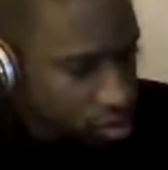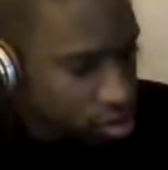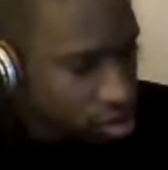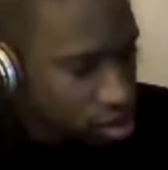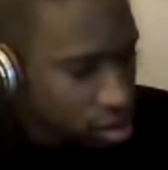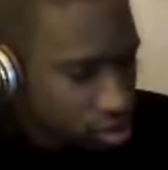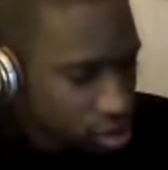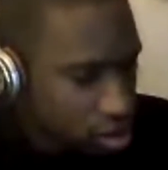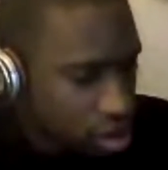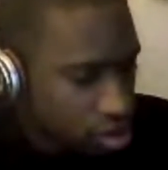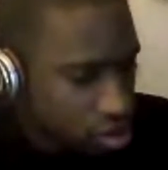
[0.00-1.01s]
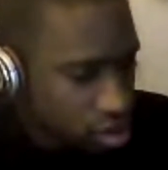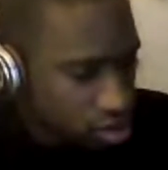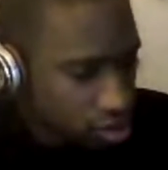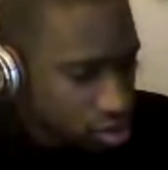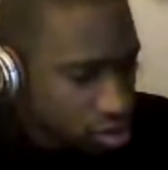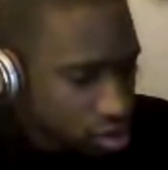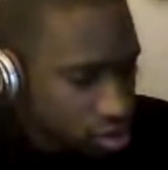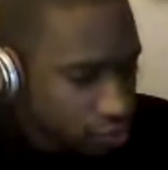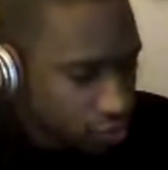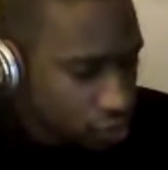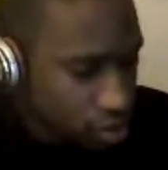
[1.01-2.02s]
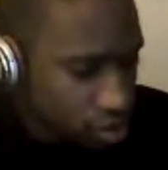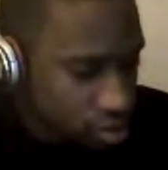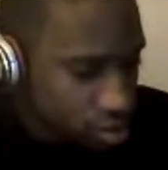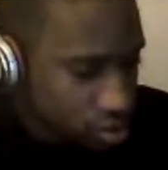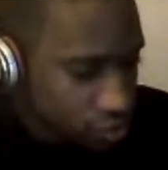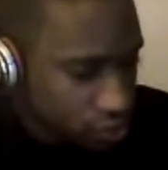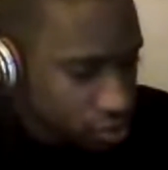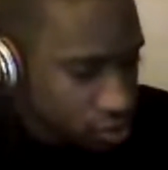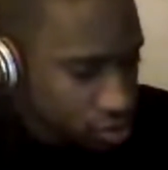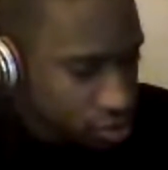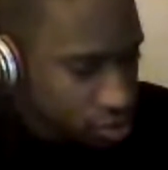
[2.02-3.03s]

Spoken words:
Yeah, I'm just kind of looking through this thing before I go any further.